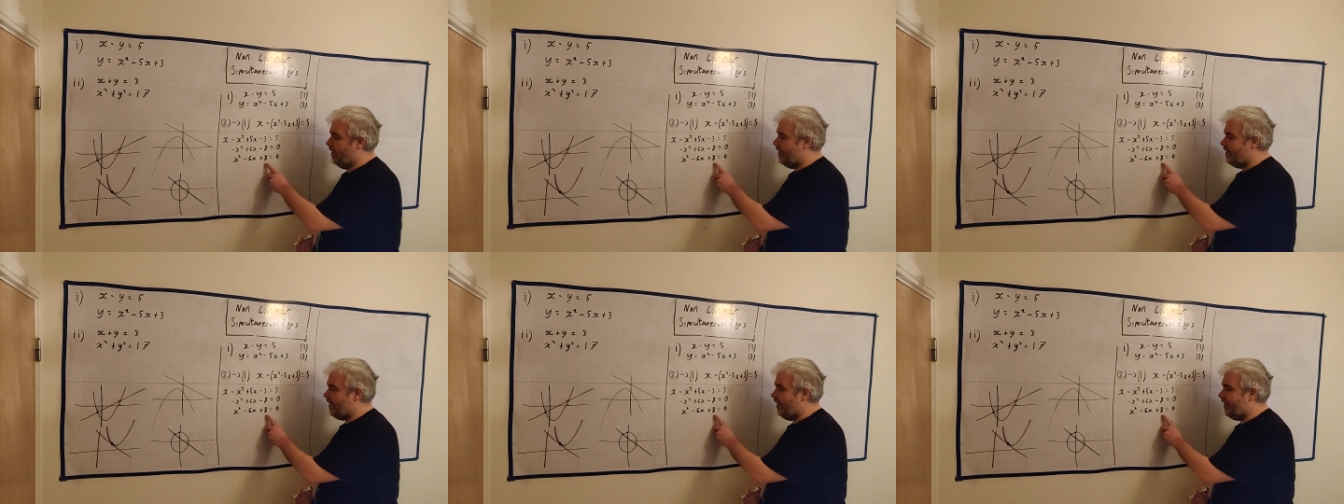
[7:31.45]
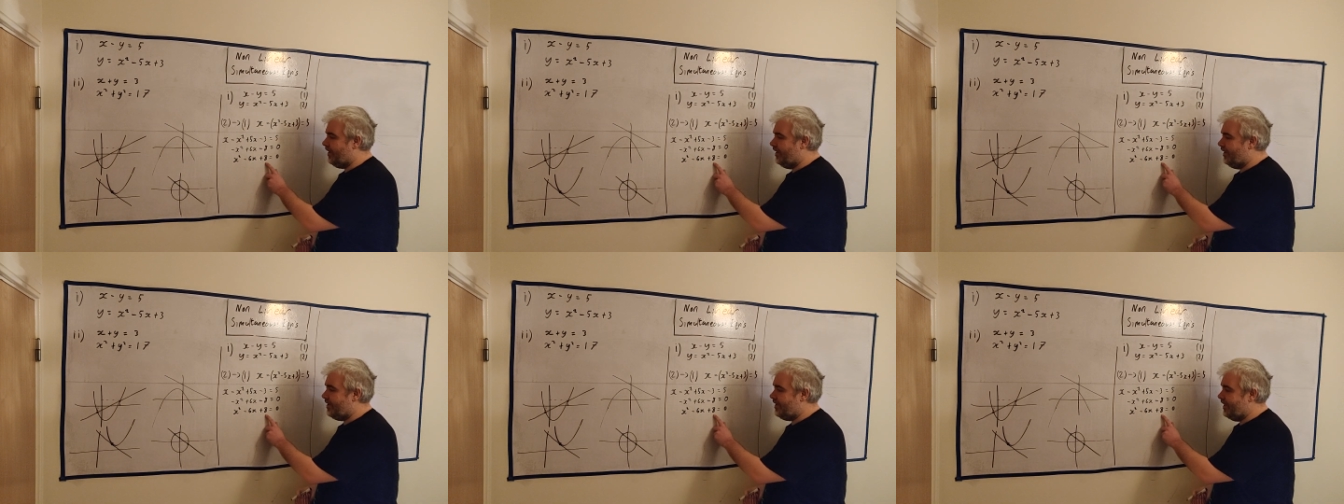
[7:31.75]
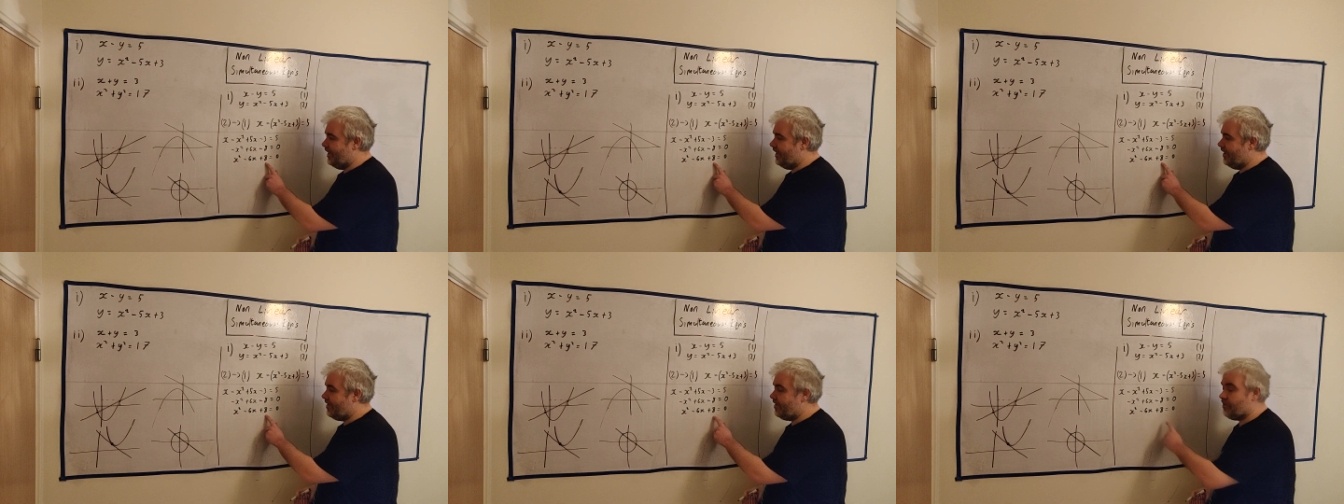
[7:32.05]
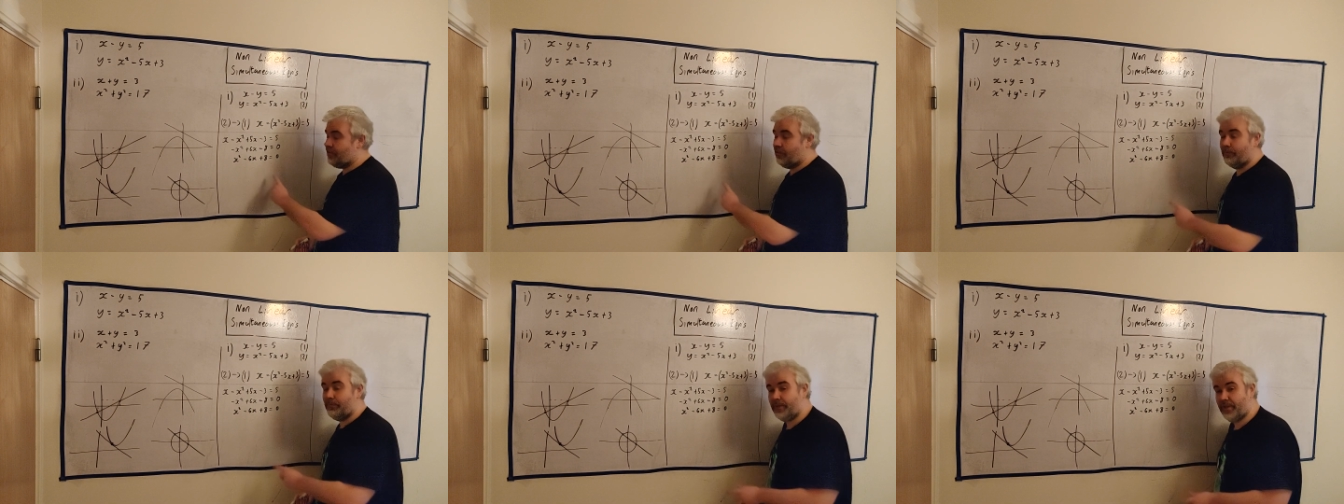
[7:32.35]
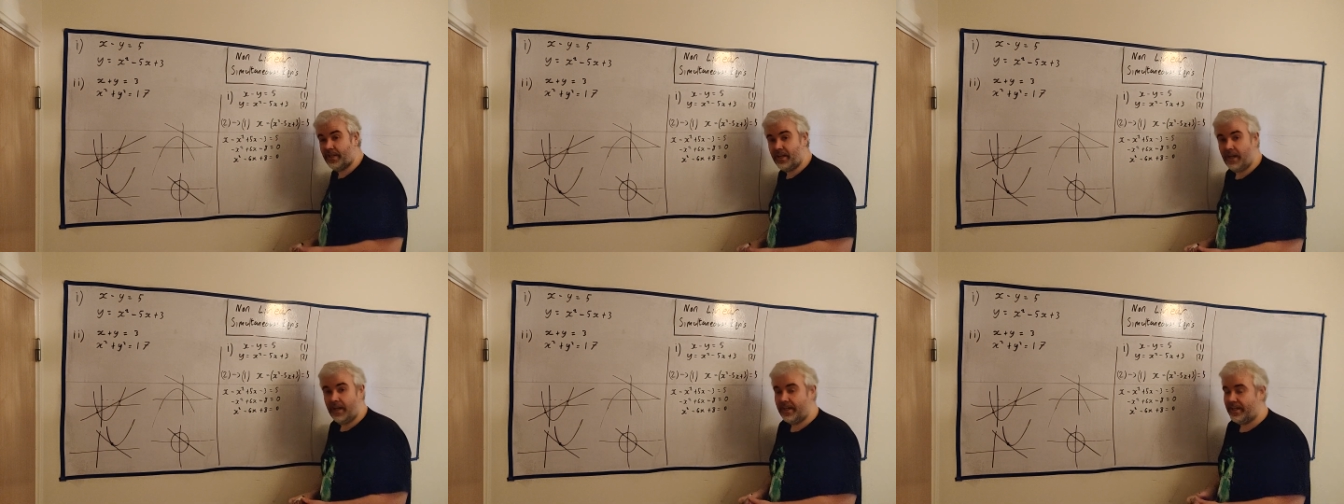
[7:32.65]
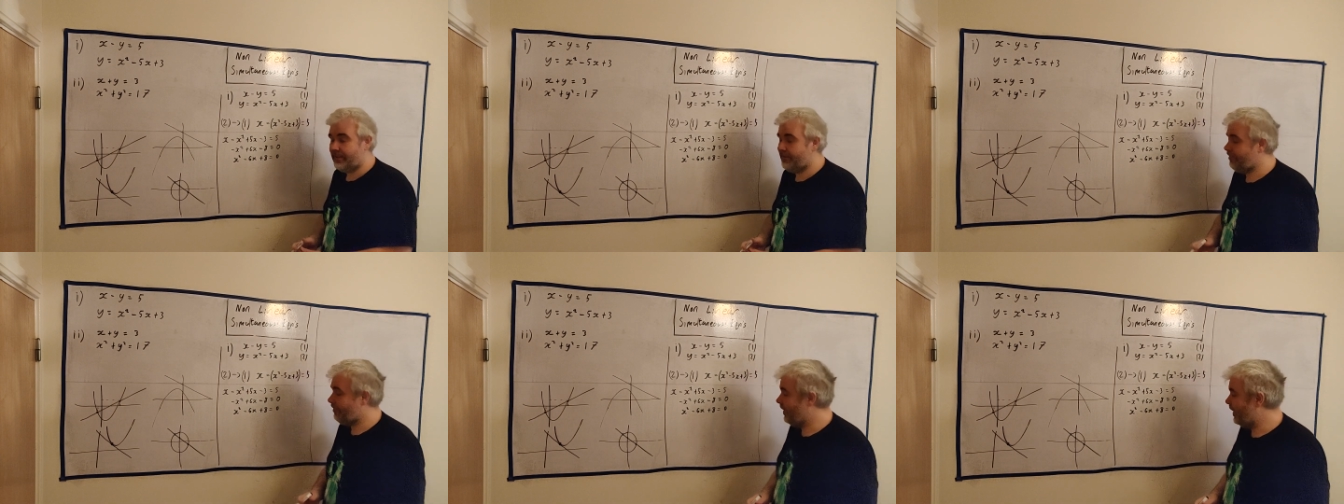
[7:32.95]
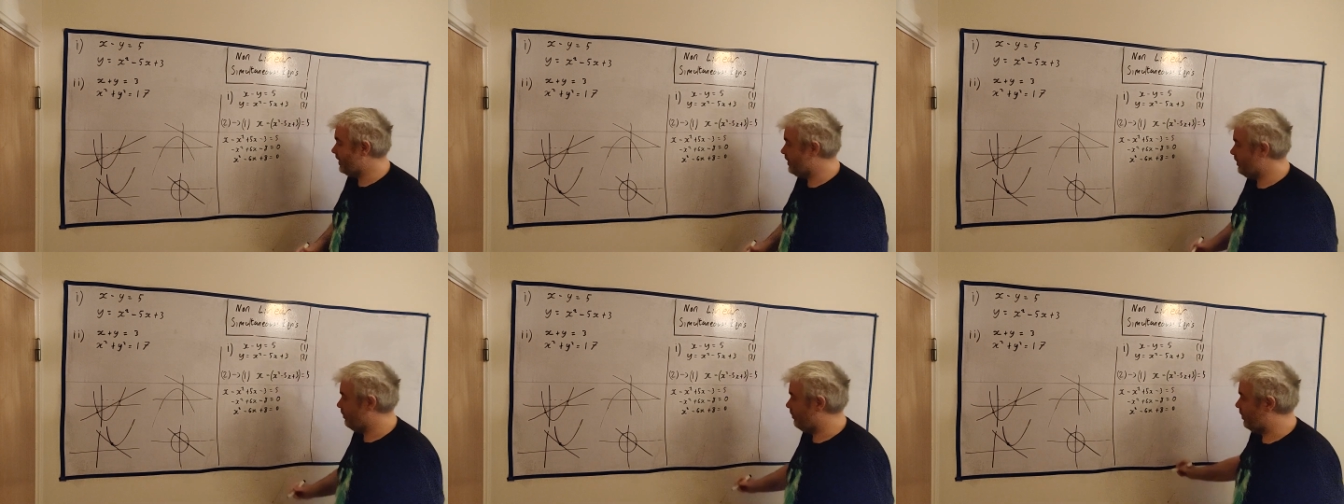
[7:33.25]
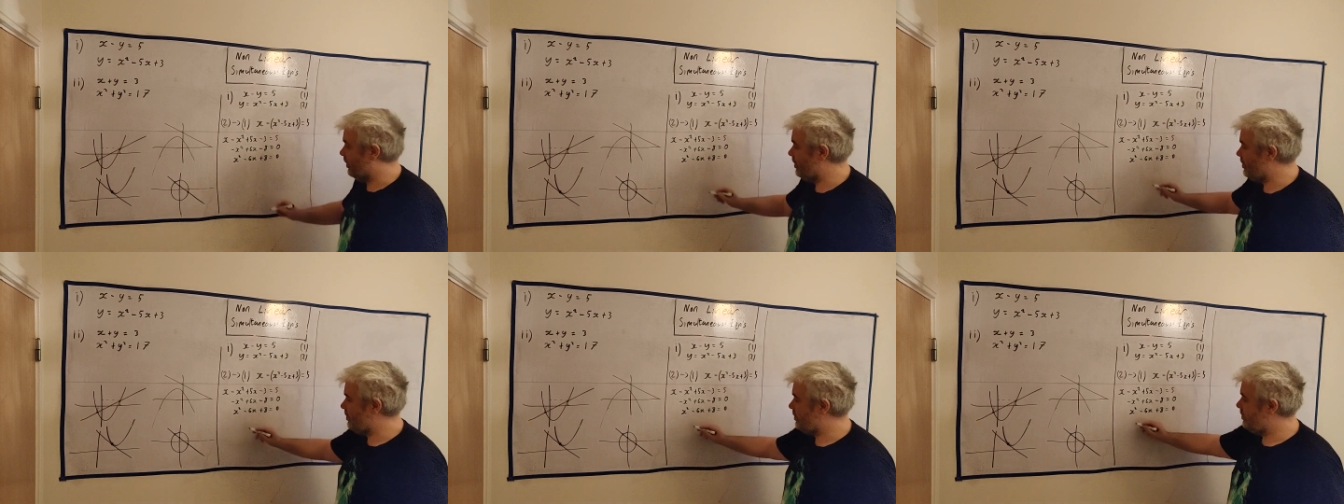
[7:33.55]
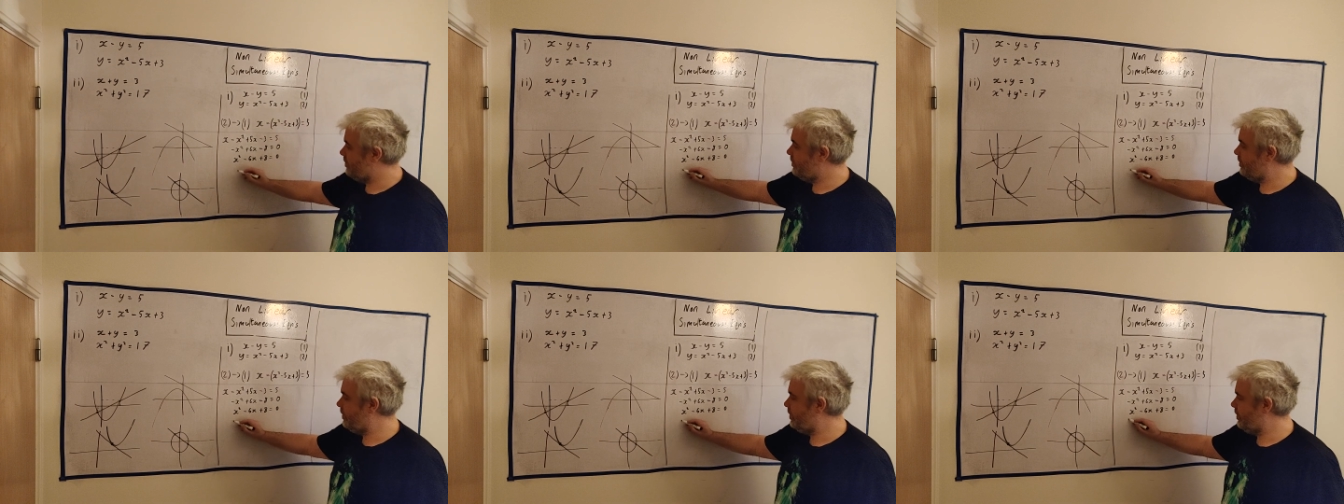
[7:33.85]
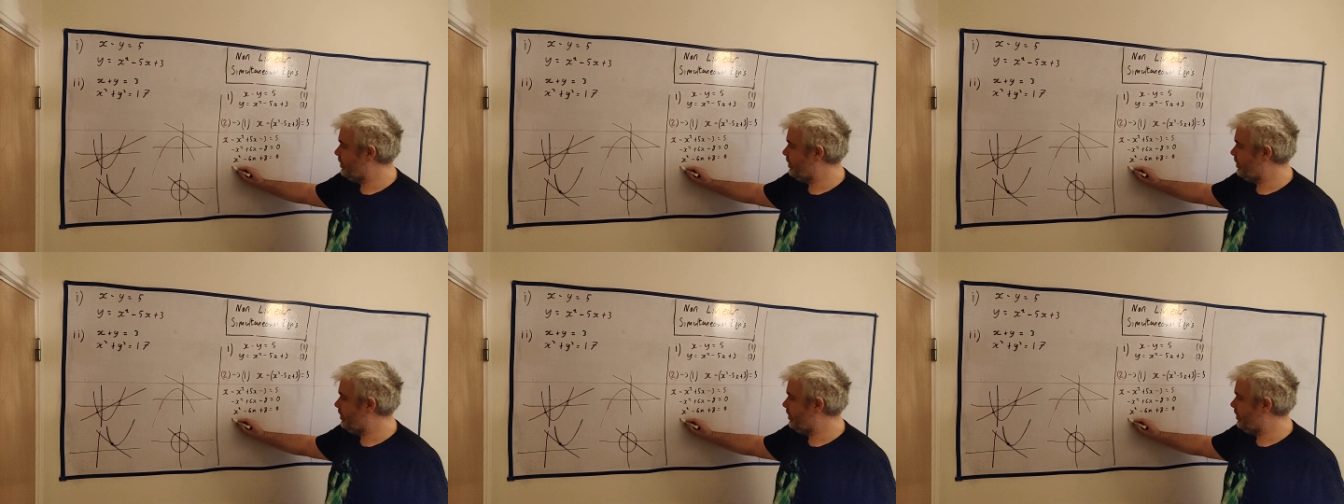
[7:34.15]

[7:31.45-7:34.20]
that this is something I can factorize.